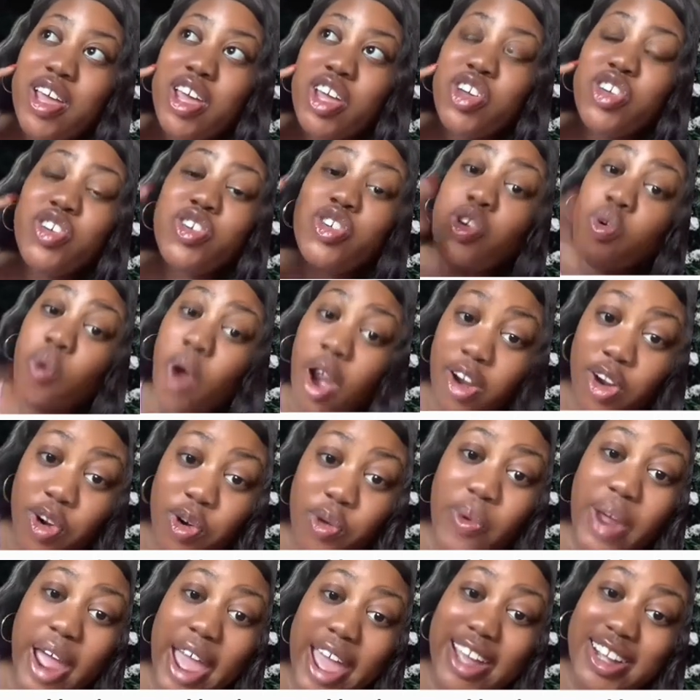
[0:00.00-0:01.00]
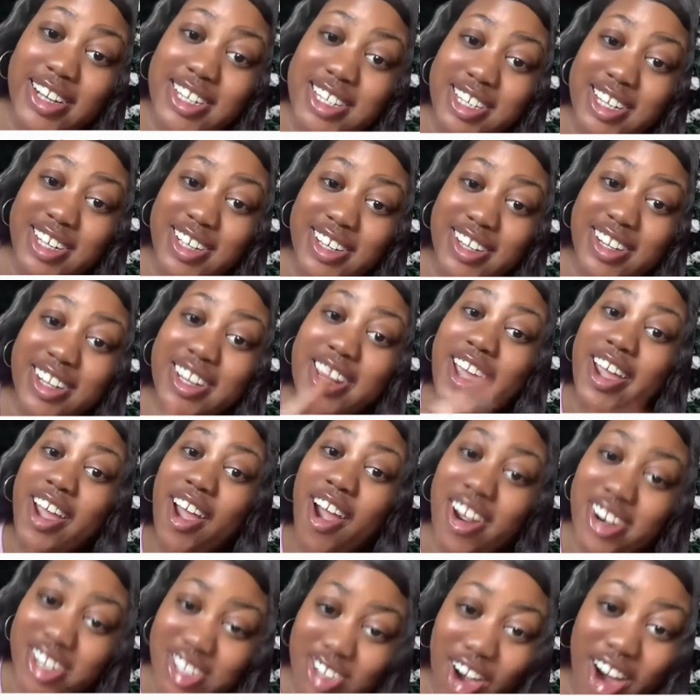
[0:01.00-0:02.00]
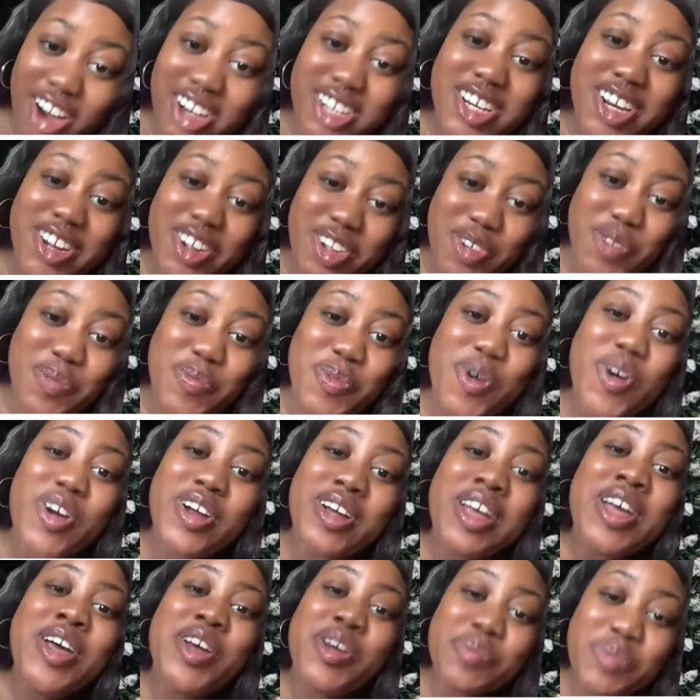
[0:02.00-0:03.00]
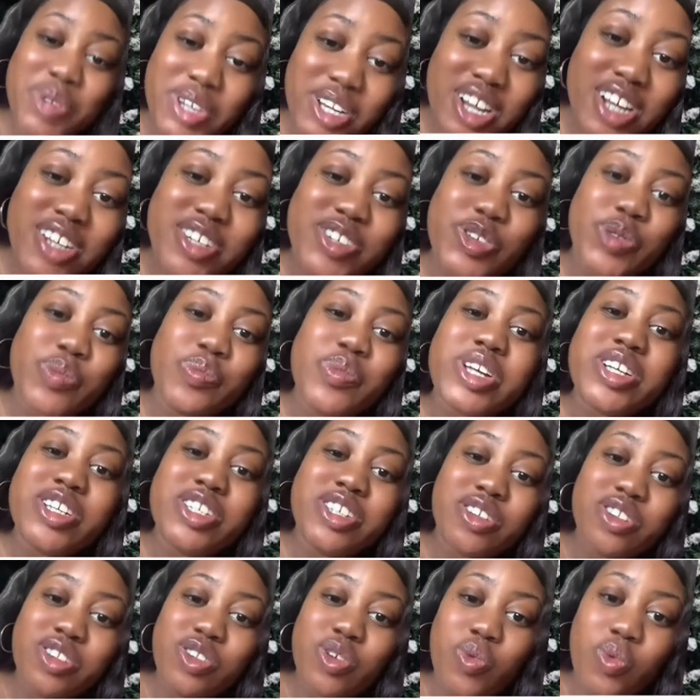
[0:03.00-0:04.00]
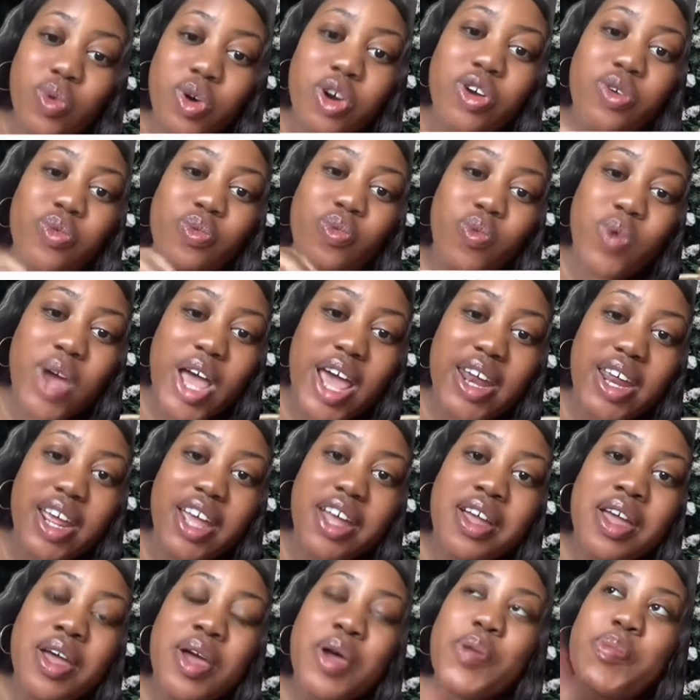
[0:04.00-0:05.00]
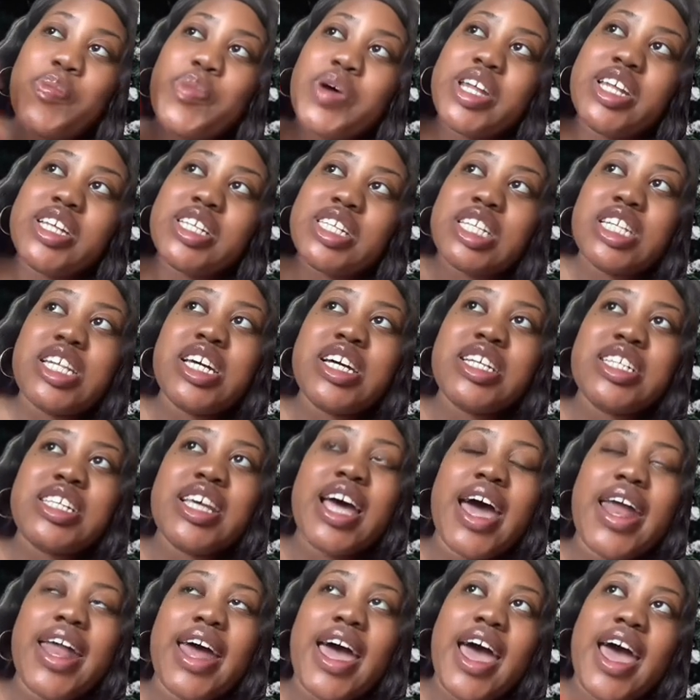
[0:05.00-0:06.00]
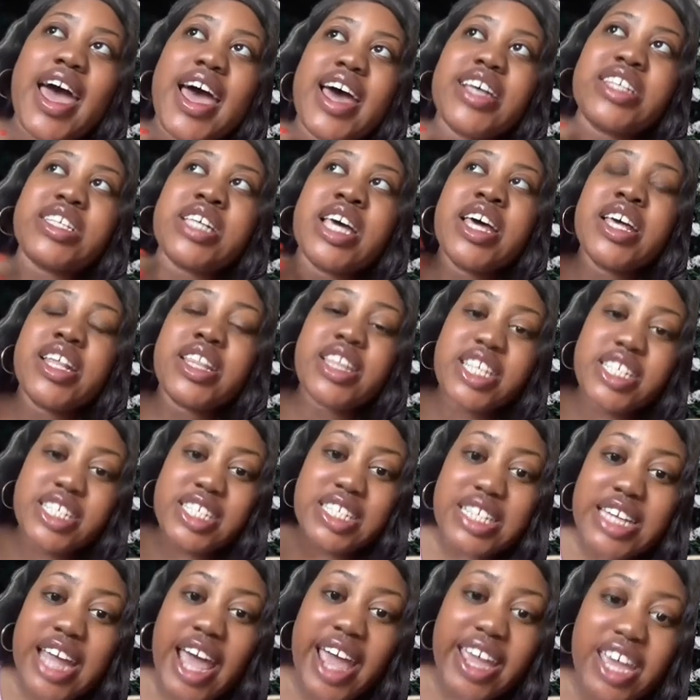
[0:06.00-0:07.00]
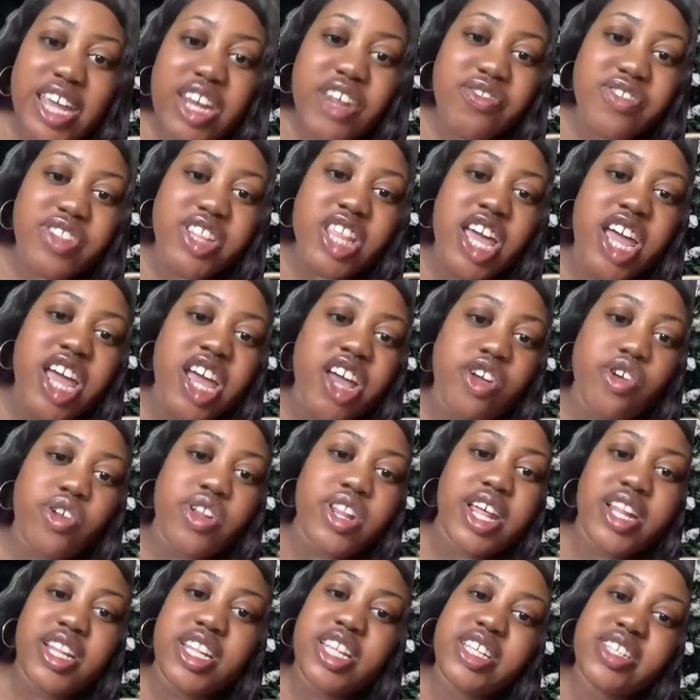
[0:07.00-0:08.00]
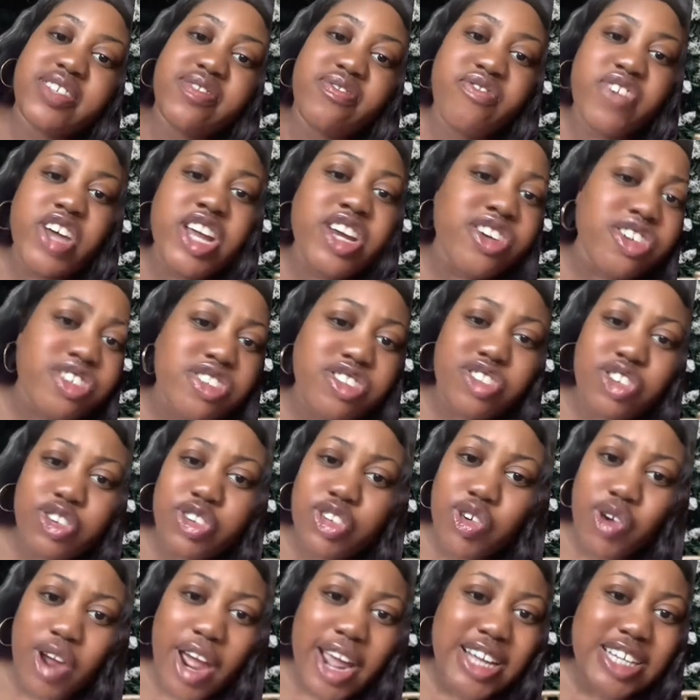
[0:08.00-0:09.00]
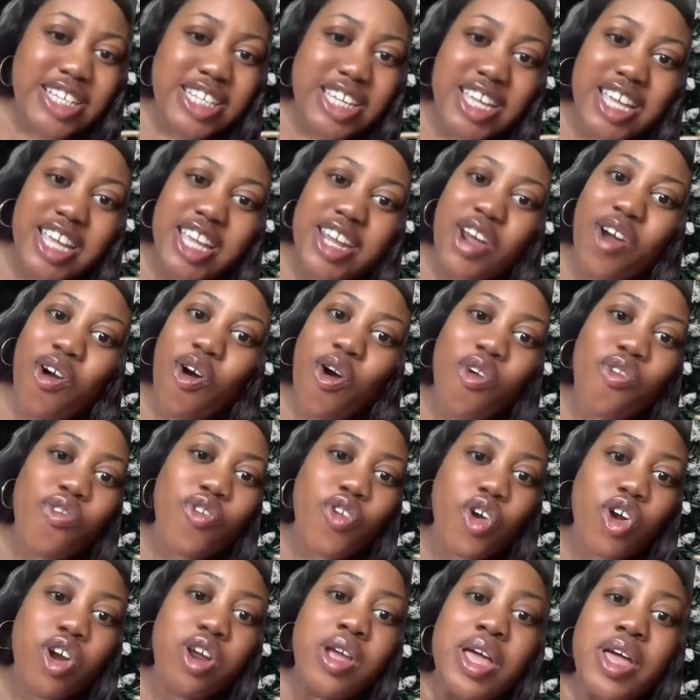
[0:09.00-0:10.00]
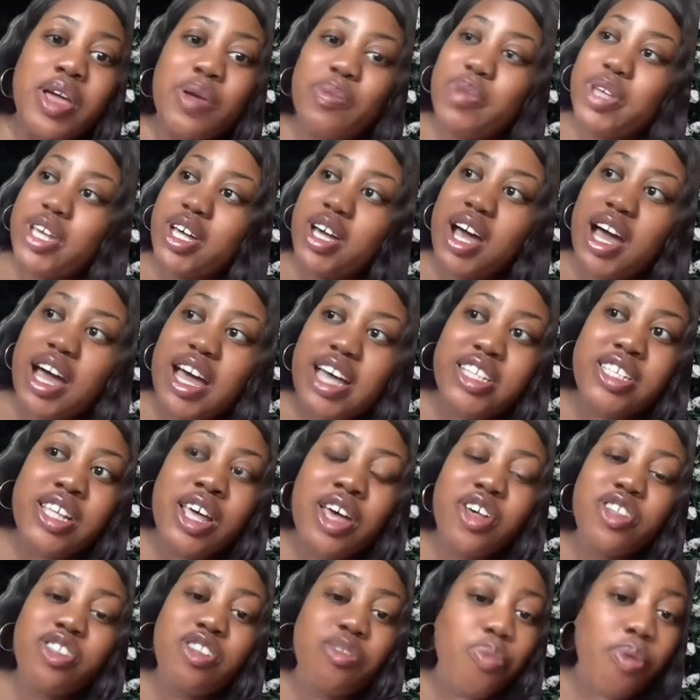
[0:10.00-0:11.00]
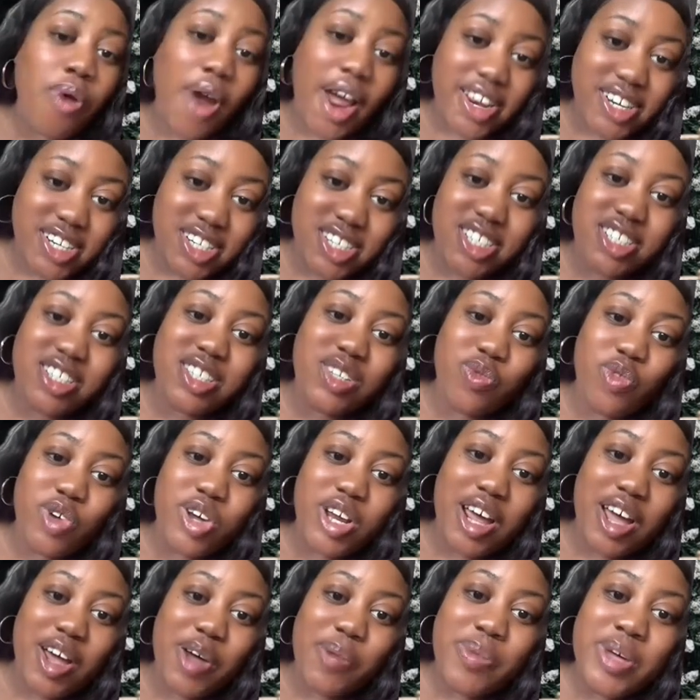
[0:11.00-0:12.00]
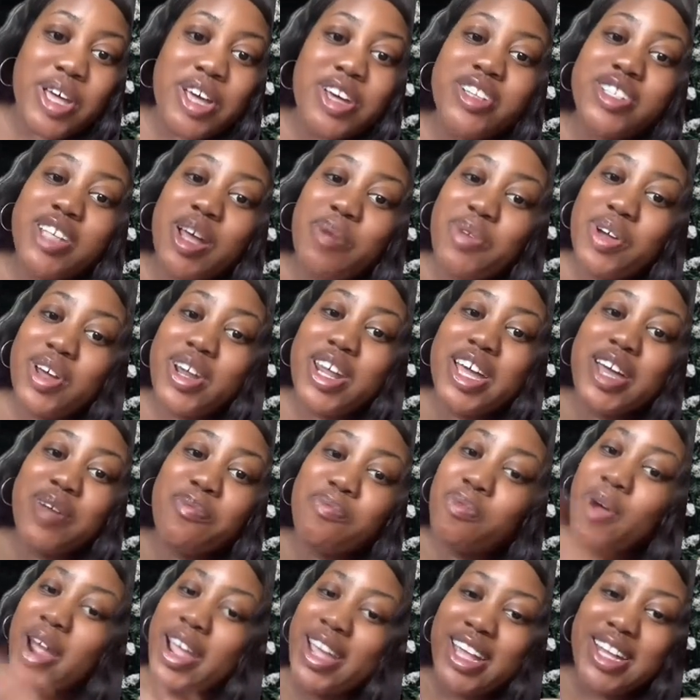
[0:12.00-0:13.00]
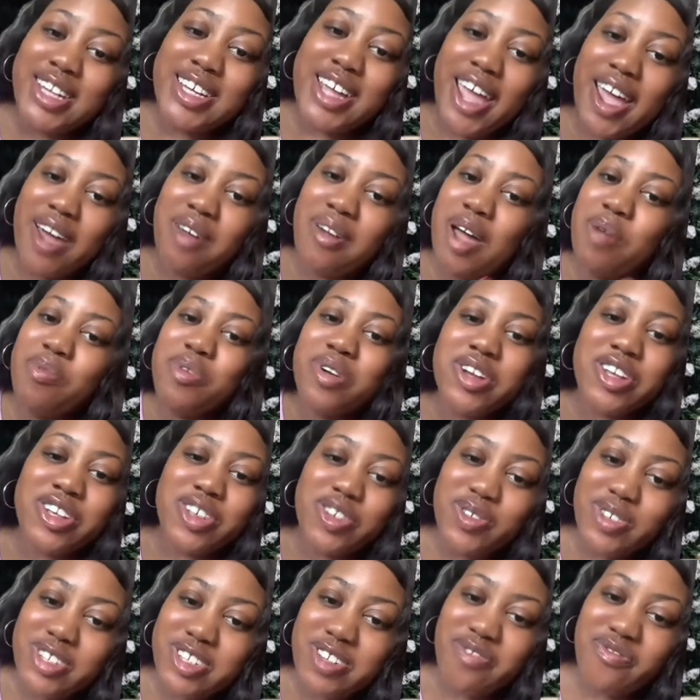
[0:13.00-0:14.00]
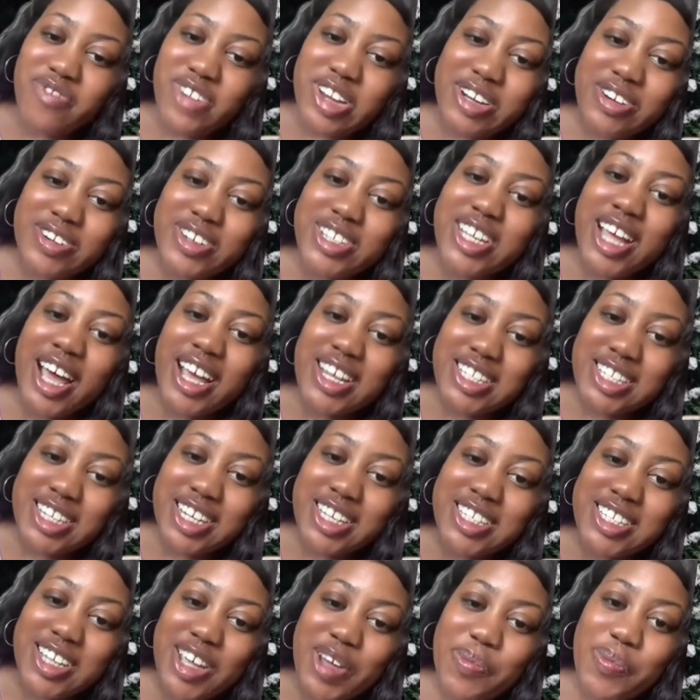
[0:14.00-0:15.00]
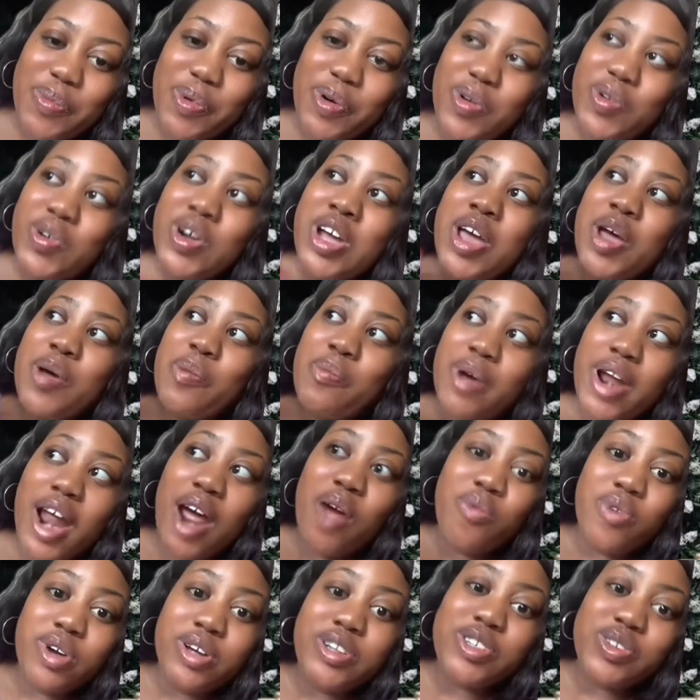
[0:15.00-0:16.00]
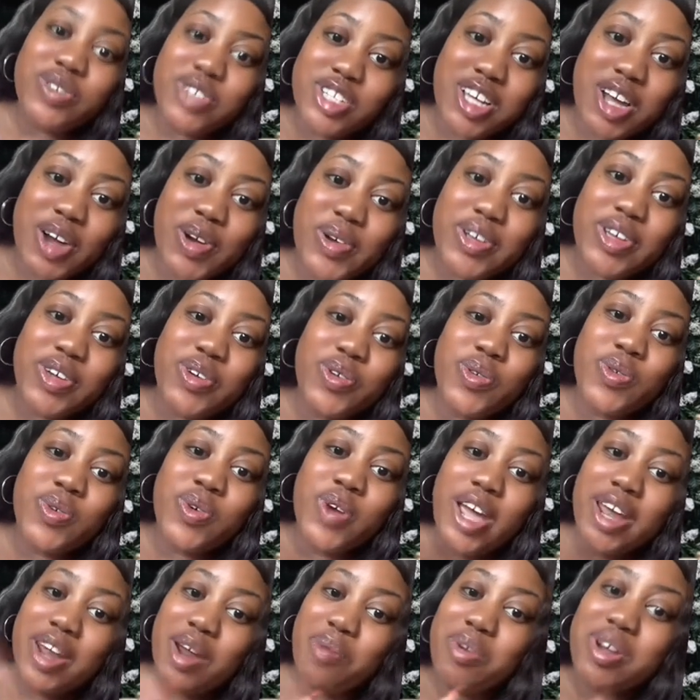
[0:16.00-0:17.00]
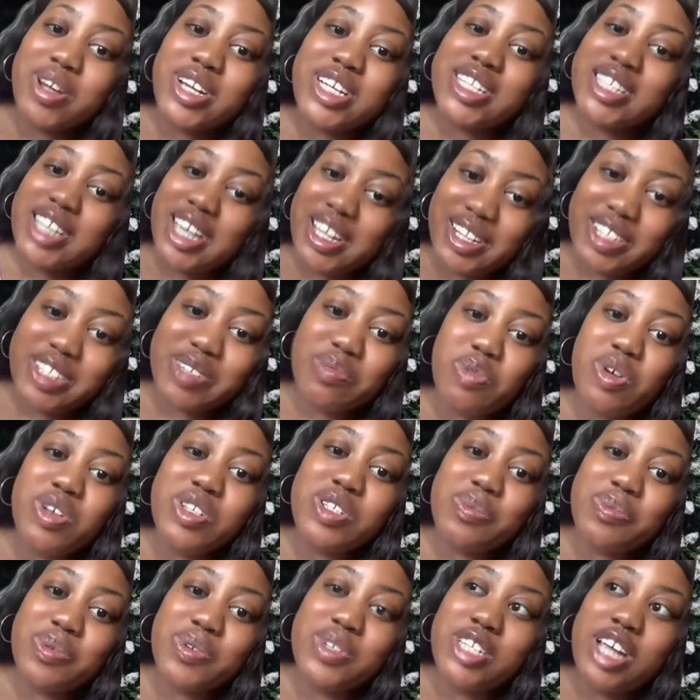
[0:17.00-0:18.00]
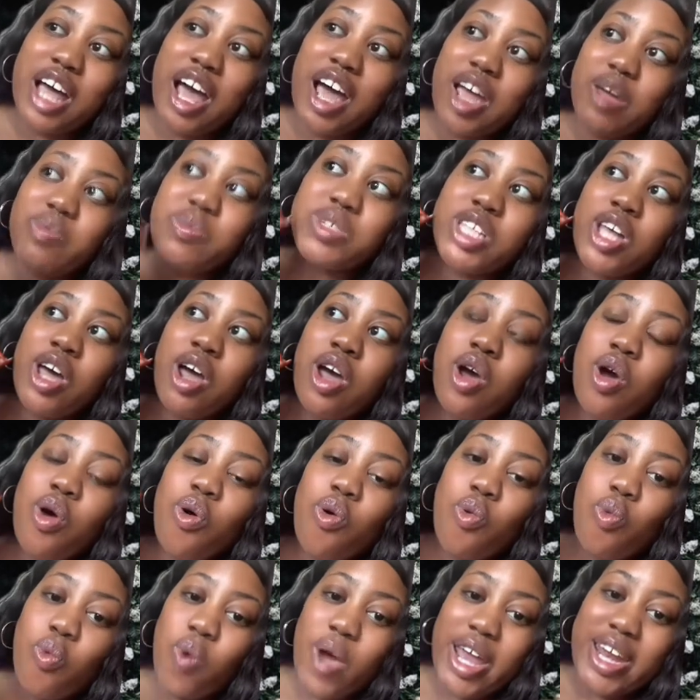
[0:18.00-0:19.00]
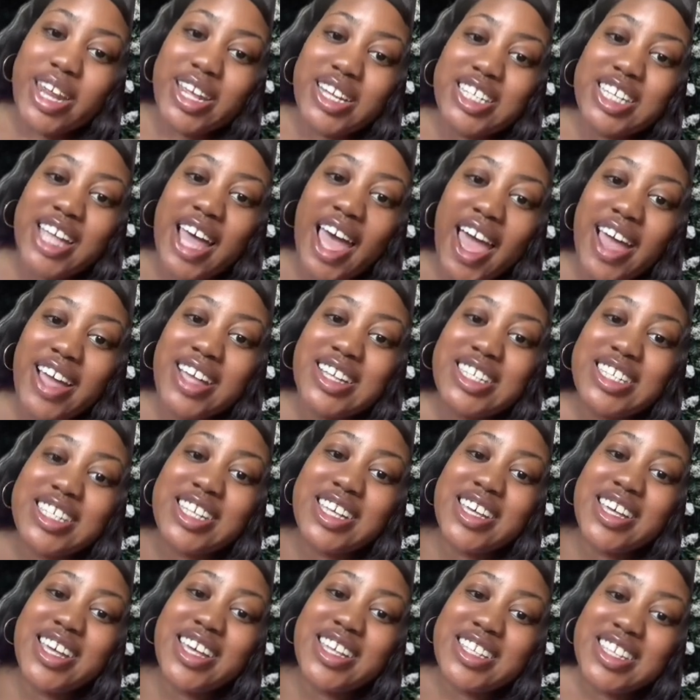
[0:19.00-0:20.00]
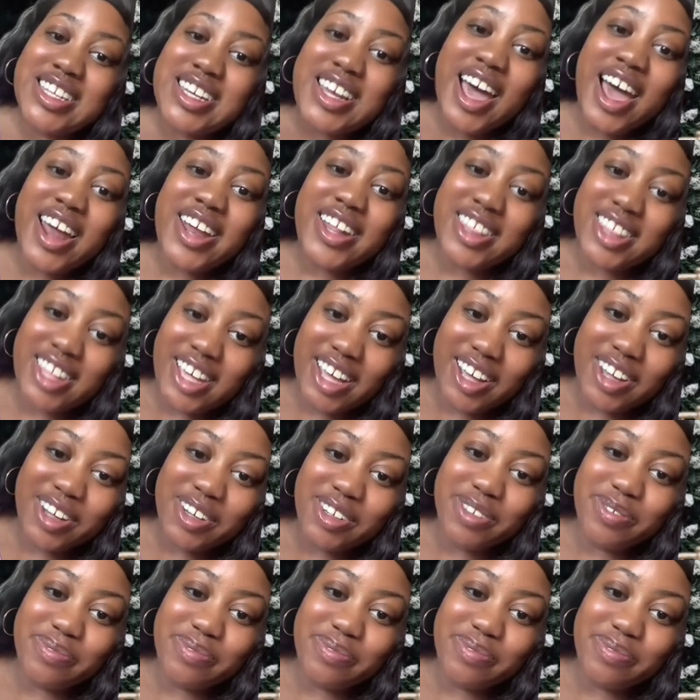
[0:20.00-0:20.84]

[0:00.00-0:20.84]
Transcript: You are correct. They are charging you more because you mentioned the word wedding, but it's looked at as this negative thing or that these vendors are trying to get over because the price just went up. So I'm going to break it down. I'm going to use some vendors as an example, but I want to tell you, and I'm going to say this multiple times, wedding tax is not a thing.